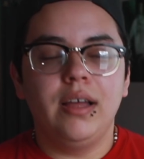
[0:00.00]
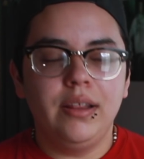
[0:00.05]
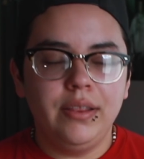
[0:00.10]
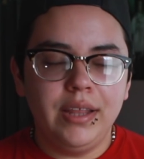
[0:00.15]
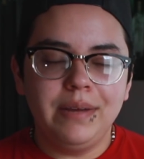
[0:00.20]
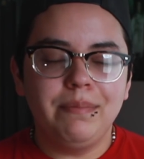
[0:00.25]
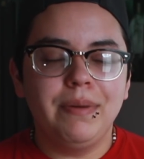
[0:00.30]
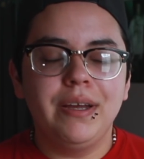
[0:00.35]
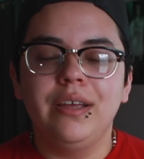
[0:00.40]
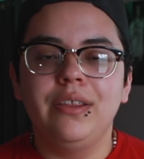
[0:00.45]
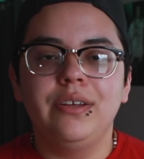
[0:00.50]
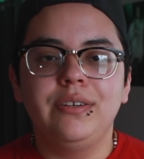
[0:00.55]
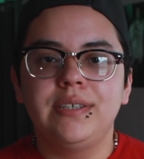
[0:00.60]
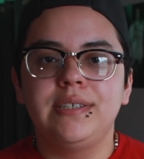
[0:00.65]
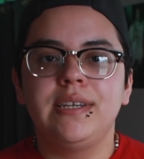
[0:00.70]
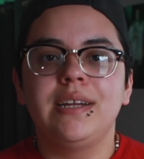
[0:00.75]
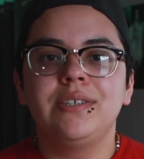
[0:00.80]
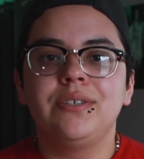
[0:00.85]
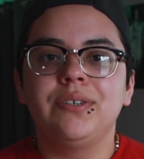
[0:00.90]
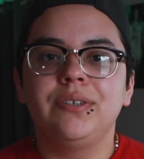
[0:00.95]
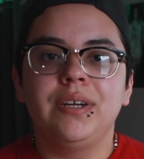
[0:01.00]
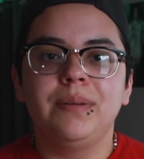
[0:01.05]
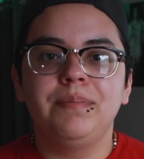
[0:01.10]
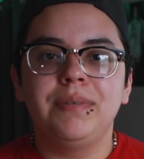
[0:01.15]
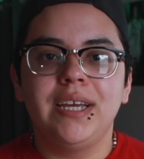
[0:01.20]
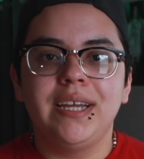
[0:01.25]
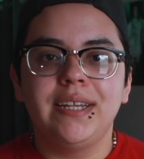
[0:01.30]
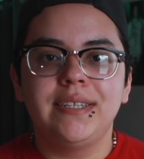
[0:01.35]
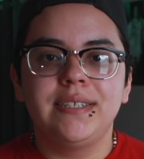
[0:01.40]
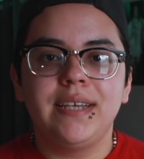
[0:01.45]
Unlike my other testosterone
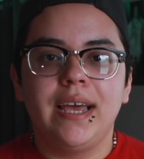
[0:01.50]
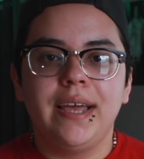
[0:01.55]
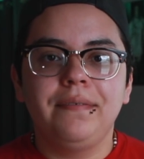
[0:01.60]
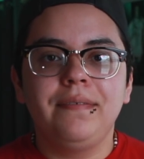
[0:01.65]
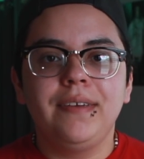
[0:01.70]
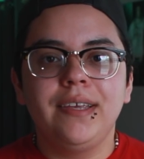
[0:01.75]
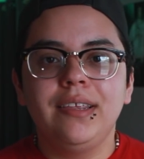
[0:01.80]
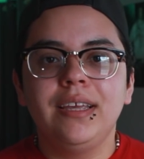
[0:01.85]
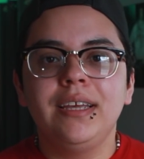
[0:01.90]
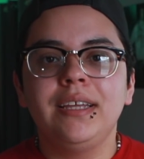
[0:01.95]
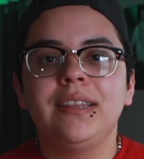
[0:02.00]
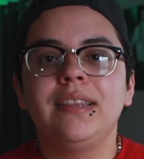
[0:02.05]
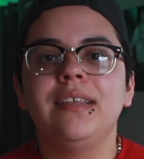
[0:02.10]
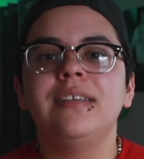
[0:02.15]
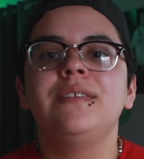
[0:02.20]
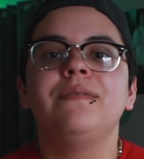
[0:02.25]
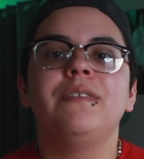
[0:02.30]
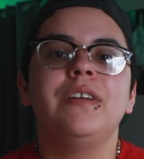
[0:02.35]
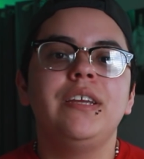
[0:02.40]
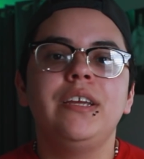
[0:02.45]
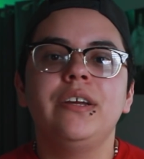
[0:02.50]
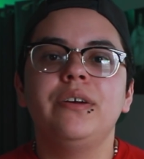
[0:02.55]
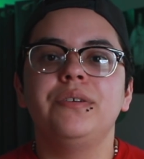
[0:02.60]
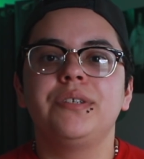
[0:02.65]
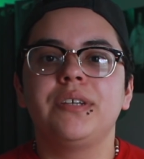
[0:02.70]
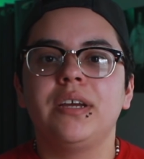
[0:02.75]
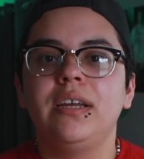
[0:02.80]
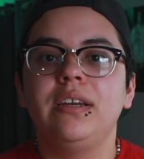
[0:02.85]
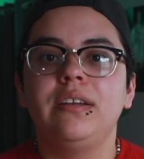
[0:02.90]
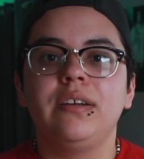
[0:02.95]
updates, I feel like this video
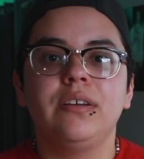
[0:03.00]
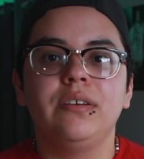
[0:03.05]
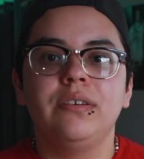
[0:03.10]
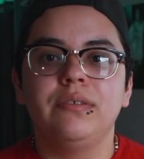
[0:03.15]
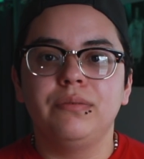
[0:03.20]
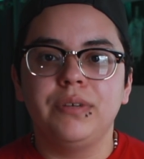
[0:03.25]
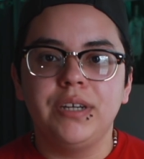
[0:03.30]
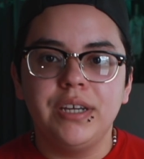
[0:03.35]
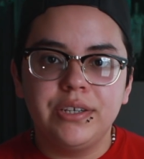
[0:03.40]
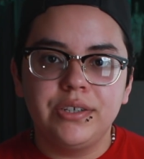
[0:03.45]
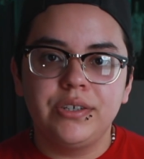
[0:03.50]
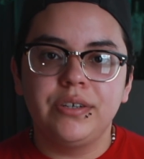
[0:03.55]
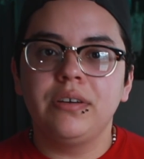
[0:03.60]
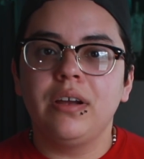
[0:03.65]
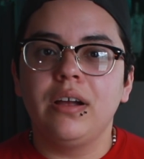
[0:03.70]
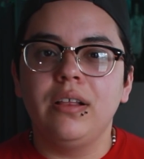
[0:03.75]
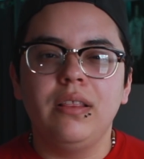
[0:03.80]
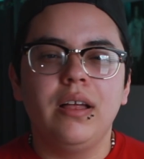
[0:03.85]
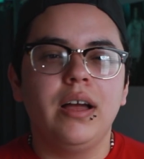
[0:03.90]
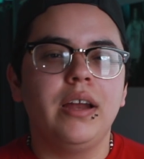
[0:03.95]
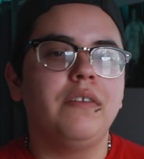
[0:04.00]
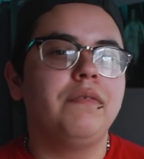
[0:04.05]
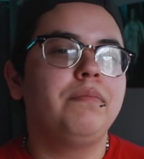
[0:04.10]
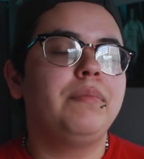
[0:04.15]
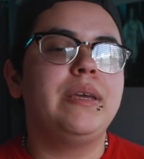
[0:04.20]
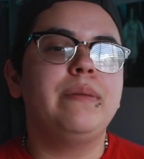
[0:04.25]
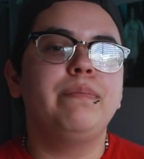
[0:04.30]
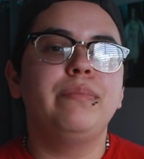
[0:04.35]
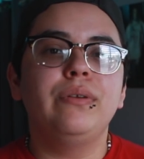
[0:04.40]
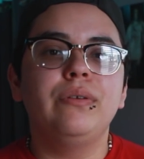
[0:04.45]
is kind of going to reach a lot of
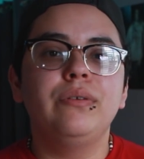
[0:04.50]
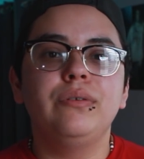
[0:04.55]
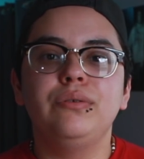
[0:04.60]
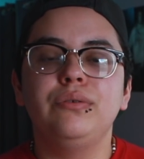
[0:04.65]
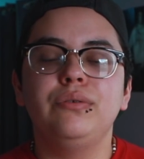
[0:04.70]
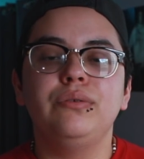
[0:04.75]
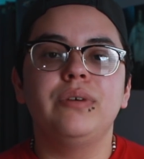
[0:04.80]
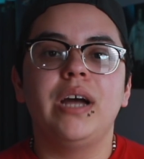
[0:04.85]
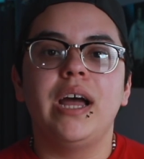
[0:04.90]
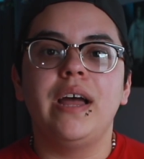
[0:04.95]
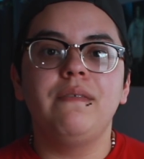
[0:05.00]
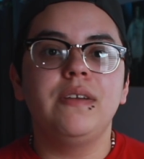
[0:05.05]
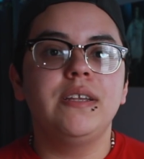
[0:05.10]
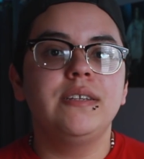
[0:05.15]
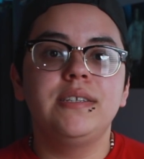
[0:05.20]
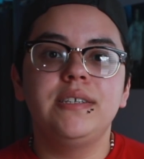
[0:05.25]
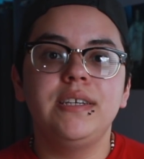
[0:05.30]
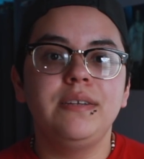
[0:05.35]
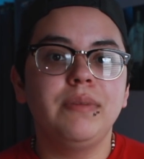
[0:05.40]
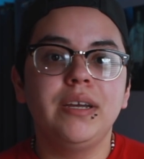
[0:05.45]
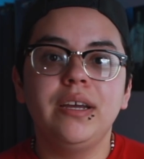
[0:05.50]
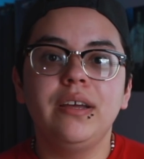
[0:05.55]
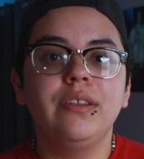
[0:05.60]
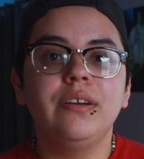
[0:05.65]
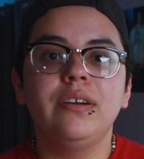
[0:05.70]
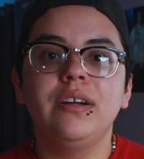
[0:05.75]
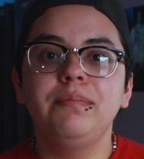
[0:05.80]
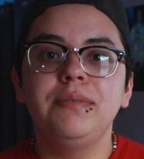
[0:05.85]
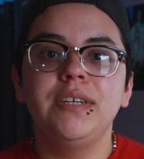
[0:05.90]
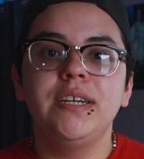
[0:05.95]
people who haven't seen my
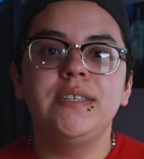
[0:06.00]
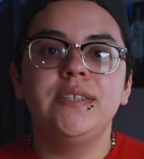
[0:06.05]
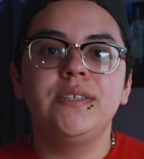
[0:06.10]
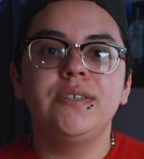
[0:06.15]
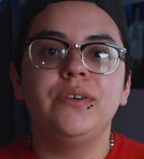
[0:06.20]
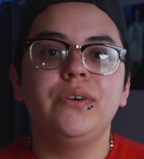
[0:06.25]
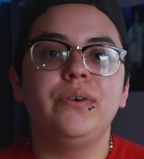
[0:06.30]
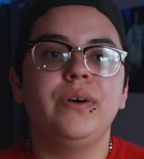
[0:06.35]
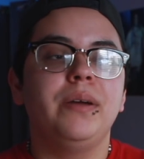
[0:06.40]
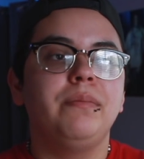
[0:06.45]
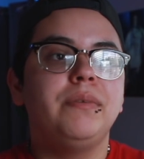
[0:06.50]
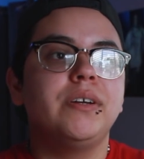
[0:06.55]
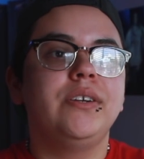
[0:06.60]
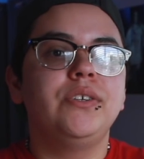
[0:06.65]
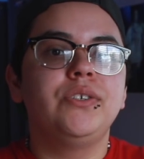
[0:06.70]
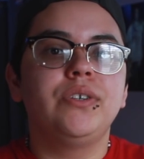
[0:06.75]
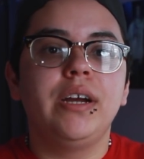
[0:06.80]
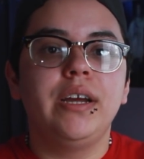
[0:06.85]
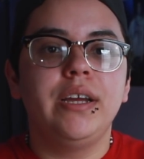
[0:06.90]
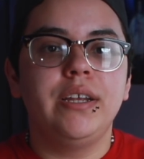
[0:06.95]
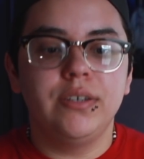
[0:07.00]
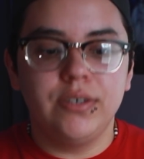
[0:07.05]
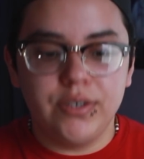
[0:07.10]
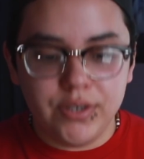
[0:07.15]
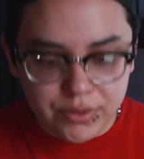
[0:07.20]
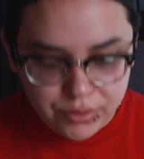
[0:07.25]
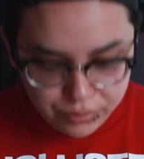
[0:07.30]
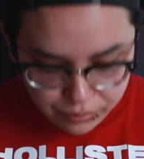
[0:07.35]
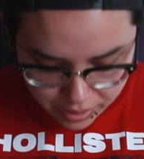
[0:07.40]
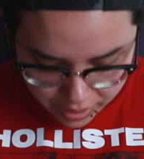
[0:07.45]
other updates, so I'm going to try and
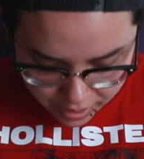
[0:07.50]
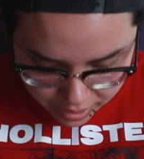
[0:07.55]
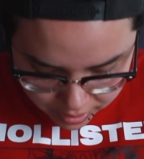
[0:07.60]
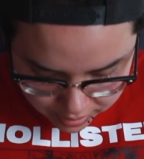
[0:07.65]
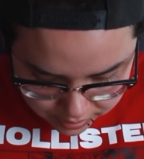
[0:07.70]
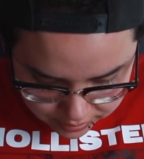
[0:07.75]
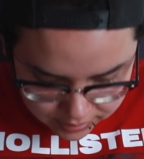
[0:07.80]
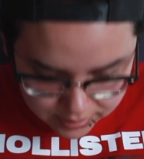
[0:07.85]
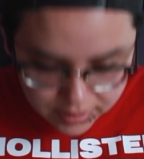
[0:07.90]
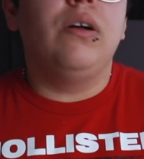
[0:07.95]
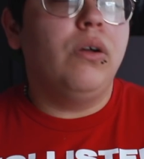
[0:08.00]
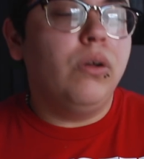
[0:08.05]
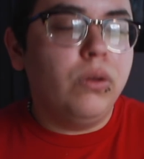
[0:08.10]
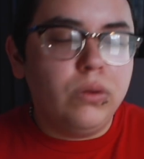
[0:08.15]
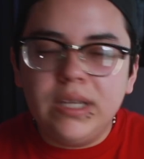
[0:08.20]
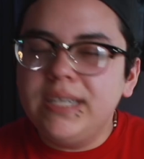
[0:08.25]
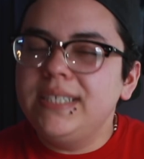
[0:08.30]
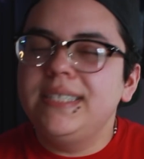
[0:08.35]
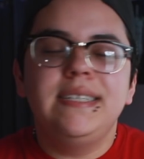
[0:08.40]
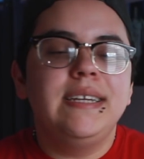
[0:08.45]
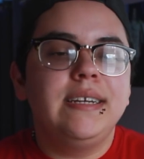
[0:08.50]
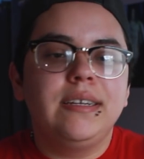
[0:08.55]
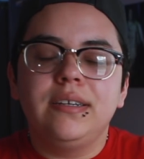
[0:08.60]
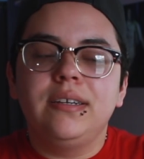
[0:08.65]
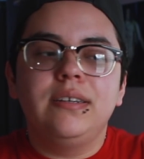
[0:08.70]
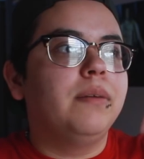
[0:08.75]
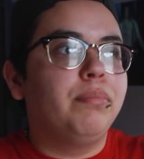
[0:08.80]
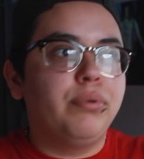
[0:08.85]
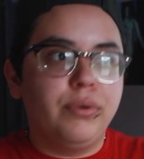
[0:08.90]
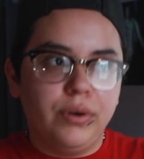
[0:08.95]
do as a holistic
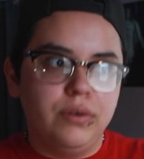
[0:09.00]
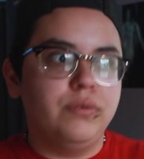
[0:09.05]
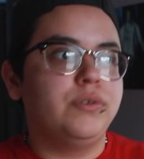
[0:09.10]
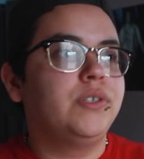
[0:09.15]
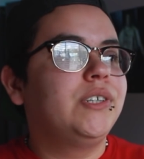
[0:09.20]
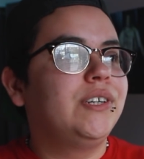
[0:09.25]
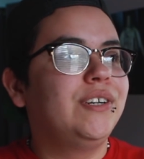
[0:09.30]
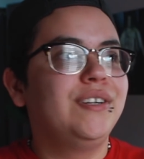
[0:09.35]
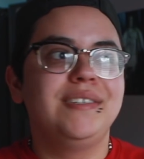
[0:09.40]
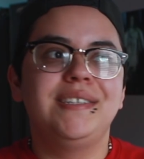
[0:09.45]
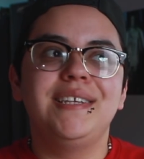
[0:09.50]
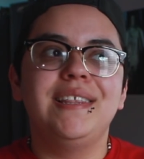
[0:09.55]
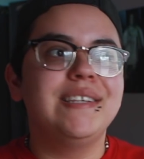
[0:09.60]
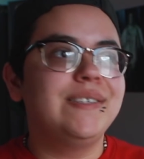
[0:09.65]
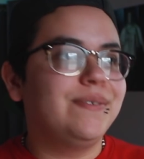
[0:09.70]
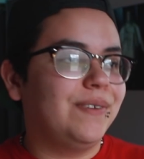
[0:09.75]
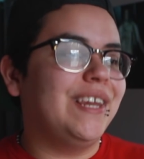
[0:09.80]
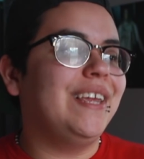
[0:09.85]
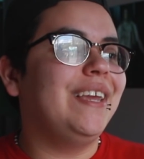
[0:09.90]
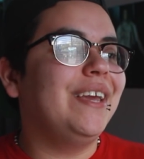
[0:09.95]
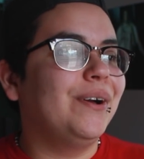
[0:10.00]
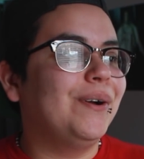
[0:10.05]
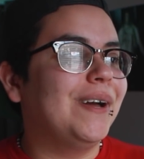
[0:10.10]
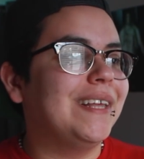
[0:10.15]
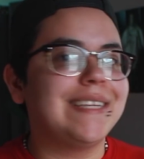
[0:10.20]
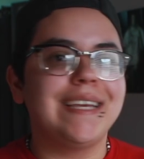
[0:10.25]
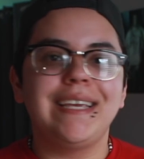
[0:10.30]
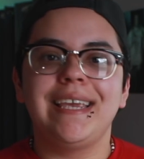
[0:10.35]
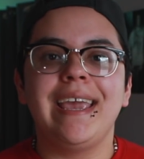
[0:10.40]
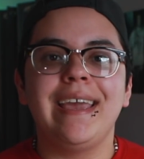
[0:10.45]
approach to this video
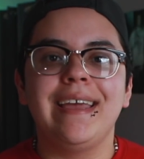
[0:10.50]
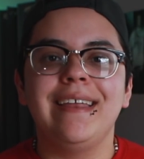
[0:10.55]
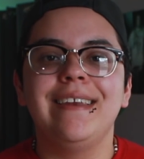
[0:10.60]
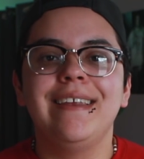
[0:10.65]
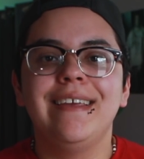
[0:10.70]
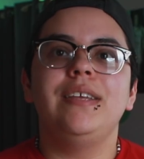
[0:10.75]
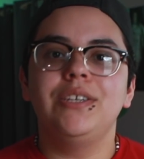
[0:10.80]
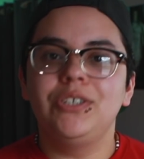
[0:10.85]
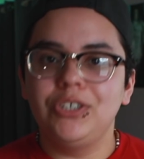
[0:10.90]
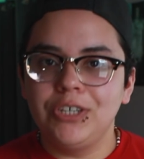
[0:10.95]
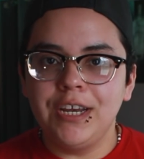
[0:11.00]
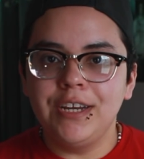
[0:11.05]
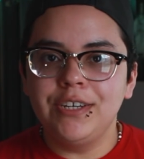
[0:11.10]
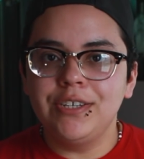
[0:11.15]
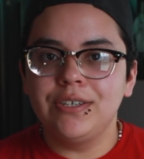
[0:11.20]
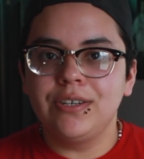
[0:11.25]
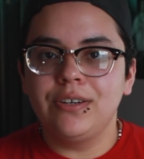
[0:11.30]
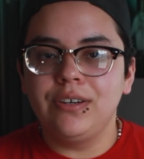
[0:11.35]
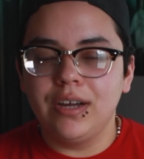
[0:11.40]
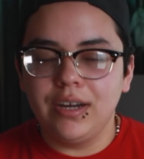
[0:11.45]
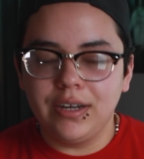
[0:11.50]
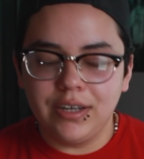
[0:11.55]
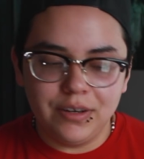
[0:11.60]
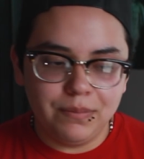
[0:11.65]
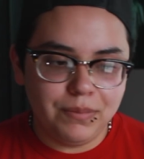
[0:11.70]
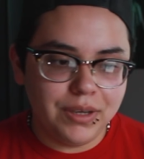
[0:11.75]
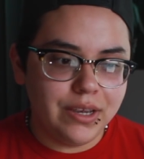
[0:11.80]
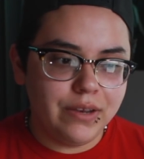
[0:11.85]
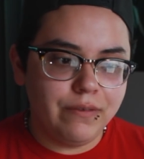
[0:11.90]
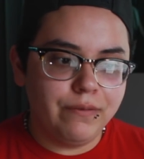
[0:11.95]
as I can. These changes are not going
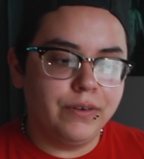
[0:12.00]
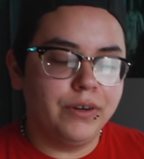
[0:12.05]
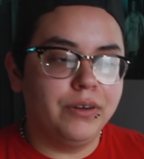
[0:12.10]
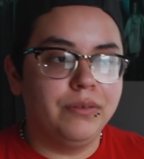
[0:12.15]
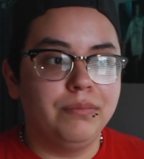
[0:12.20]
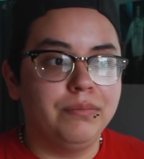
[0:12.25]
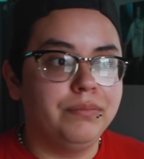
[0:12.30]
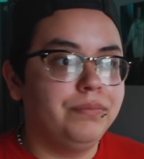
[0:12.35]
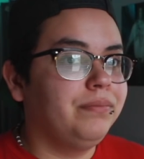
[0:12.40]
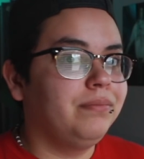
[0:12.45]
to be from